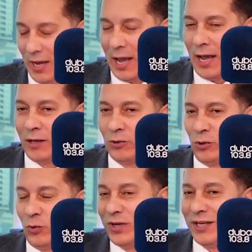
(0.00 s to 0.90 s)
I
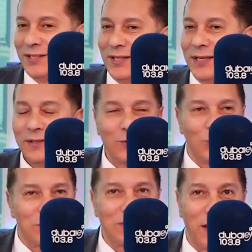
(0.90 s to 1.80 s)
told you, when I see it, it
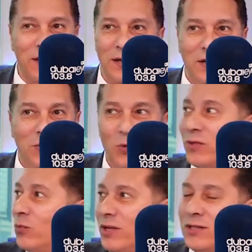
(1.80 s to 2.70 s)
was like,
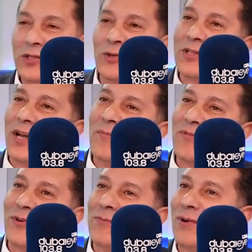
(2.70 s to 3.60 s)
"What? Where is this noise coming
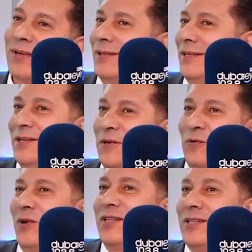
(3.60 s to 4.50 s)
from?
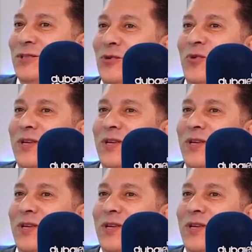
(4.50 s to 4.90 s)
What is it doing?"